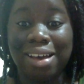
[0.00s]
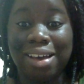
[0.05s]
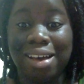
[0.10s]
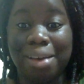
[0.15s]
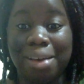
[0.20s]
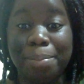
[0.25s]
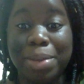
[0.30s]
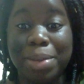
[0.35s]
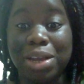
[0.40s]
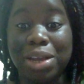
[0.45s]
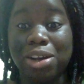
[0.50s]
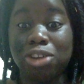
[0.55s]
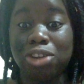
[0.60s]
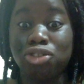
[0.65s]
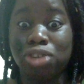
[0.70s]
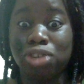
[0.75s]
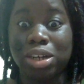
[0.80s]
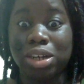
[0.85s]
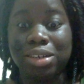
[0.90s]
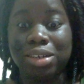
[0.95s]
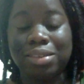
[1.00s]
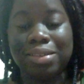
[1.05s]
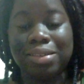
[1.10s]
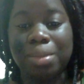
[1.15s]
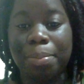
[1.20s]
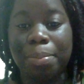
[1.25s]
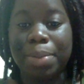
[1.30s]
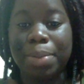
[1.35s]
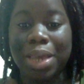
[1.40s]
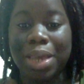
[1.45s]
being on drugs
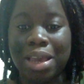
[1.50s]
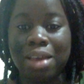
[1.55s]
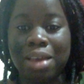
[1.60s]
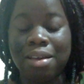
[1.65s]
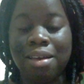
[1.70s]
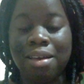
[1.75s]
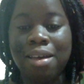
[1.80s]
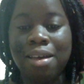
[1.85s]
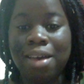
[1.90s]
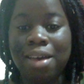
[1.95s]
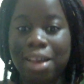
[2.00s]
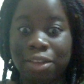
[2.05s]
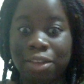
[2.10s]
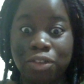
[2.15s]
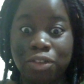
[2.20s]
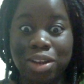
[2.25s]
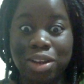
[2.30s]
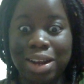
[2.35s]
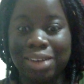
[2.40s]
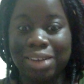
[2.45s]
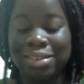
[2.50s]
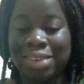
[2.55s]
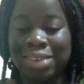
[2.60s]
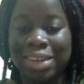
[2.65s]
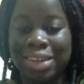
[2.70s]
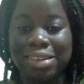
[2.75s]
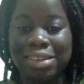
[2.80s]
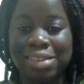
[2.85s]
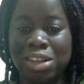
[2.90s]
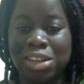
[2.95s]
to being in the United
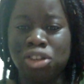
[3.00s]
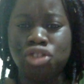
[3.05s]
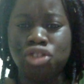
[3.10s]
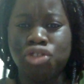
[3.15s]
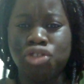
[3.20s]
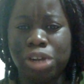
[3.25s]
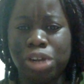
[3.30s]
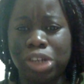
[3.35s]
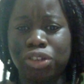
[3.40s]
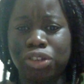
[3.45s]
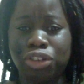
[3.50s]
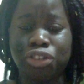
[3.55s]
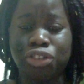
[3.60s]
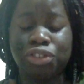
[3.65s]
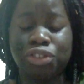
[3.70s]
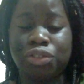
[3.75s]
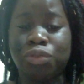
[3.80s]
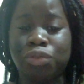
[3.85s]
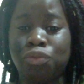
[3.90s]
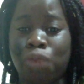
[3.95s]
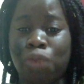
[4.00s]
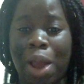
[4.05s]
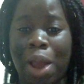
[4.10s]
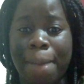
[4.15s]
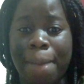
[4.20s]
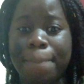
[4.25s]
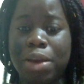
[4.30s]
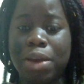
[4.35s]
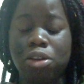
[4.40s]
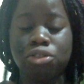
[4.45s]
States, and the drugs are just
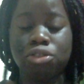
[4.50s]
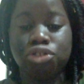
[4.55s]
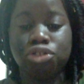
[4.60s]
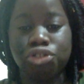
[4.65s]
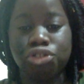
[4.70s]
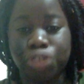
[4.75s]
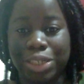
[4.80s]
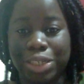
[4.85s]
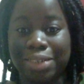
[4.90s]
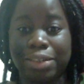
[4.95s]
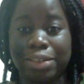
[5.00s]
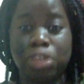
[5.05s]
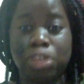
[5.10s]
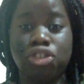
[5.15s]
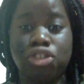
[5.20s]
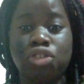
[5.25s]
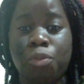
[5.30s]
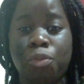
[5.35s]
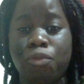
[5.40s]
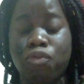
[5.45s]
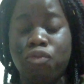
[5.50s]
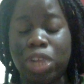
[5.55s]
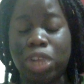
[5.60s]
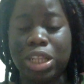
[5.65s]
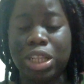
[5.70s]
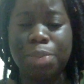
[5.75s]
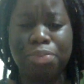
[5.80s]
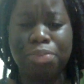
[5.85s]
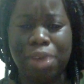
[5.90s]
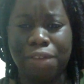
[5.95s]
rampant on the streets and just
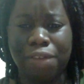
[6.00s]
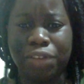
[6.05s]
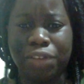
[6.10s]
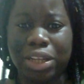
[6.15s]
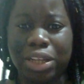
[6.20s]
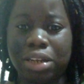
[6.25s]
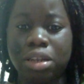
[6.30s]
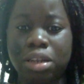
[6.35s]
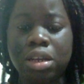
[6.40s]
really prevalent